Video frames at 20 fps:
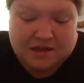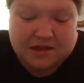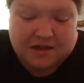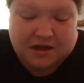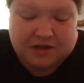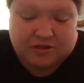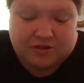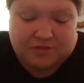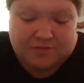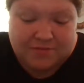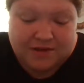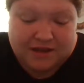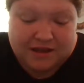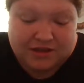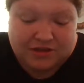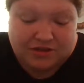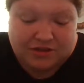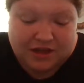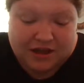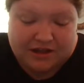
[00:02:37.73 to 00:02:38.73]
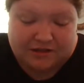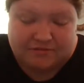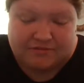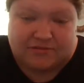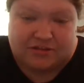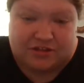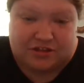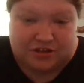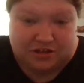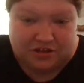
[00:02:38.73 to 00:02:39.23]
I knew my anxiety
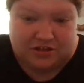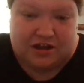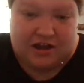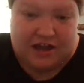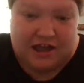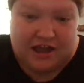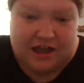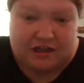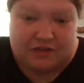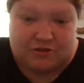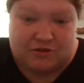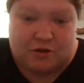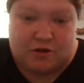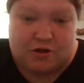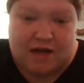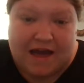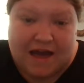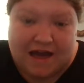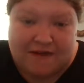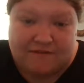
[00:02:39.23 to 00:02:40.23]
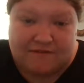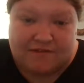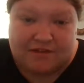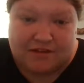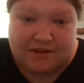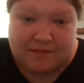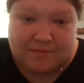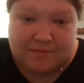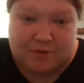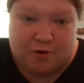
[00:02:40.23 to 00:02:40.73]
really could not handle having
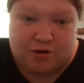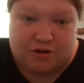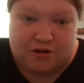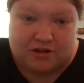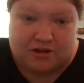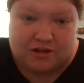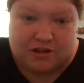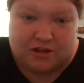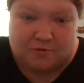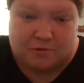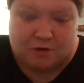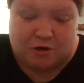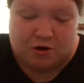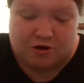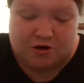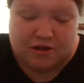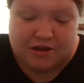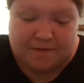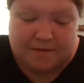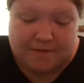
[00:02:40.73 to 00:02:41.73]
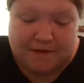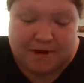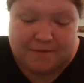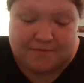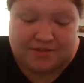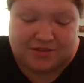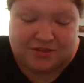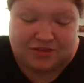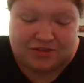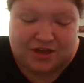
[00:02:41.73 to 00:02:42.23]
a part a party about
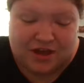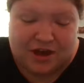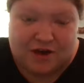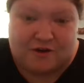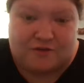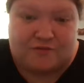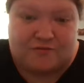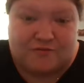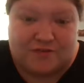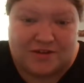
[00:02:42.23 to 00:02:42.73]
myself.